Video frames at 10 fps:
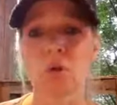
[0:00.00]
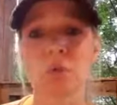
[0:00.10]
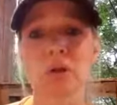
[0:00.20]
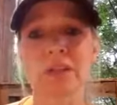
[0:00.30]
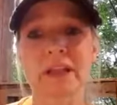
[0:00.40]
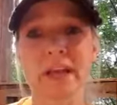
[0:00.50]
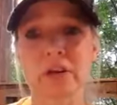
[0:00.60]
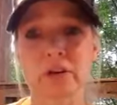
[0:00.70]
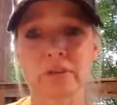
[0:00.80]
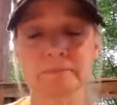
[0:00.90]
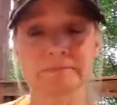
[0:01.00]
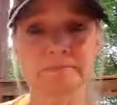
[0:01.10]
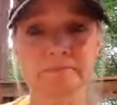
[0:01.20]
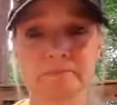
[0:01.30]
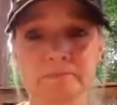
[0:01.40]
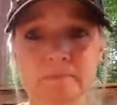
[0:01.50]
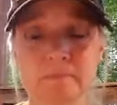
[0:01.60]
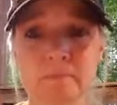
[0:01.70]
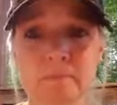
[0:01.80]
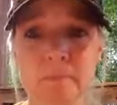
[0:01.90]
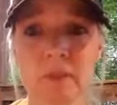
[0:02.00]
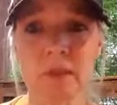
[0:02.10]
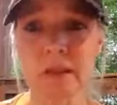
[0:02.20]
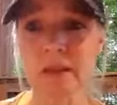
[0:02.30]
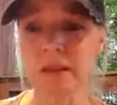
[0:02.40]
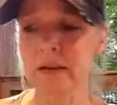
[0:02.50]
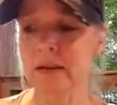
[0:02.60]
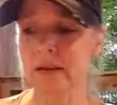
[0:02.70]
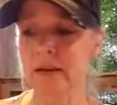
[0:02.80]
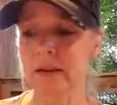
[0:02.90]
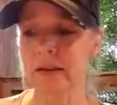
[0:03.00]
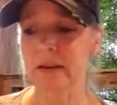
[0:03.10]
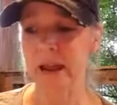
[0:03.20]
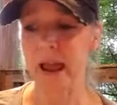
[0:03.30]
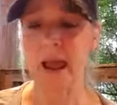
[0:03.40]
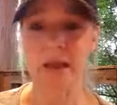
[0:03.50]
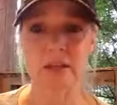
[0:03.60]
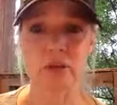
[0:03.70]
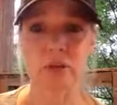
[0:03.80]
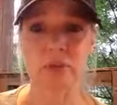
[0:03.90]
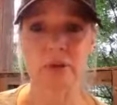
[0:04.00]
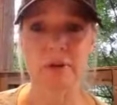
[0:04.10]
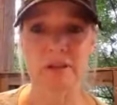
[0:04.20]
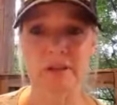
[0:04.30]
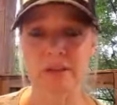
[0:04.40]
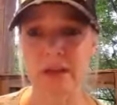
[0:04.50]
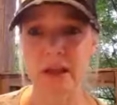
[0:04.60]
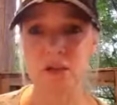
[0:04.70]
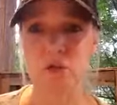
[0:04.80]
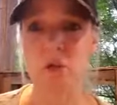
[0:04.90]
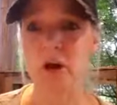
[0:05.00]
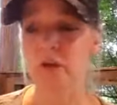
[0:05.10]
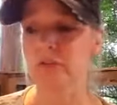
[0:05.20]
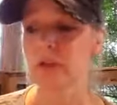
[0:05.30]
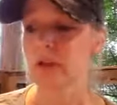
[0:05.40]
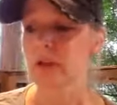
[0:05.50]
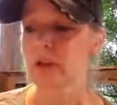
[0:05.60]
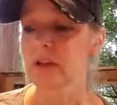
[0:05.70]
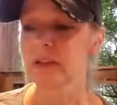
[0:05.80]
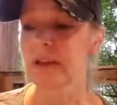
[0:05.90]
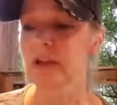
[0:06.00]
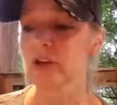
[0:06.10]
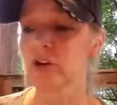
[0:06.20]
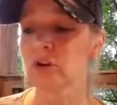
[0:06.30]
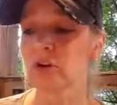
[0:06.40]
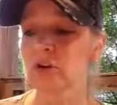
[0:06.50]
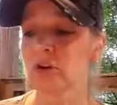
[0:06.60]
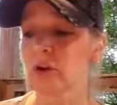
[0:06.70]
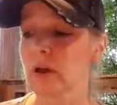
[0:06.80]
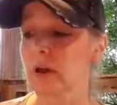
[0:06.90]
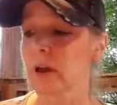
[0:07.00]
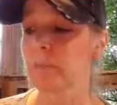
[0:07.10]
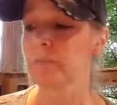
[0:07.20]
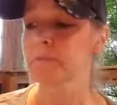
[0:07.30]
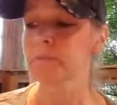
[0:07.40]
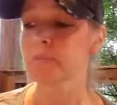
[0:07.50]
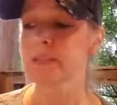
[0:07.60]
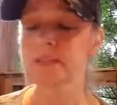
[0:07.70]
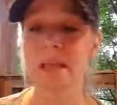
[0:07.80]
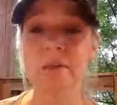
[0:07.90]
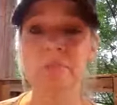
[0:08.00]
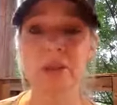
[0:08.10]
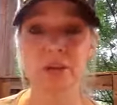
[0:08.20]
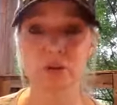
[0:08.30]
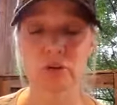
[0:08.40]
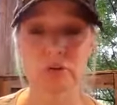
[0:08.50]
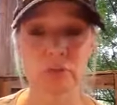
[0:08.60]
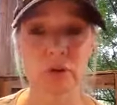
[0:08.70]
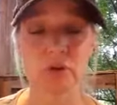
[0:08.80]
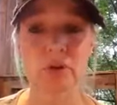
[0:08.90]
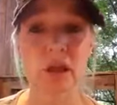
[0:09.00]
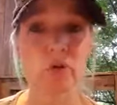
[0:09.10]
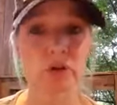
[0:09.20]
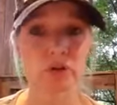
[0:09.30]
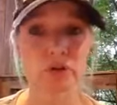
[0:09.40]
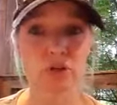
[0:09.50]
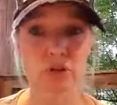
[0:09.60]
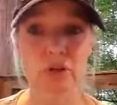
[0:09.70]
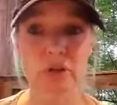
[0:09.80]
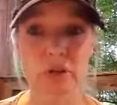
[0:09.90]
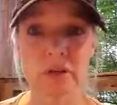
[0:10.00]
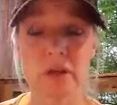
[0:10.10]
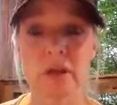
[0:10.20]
Well, later in Acts, you can read about this in Acts 12, later the same Peter, who now understood,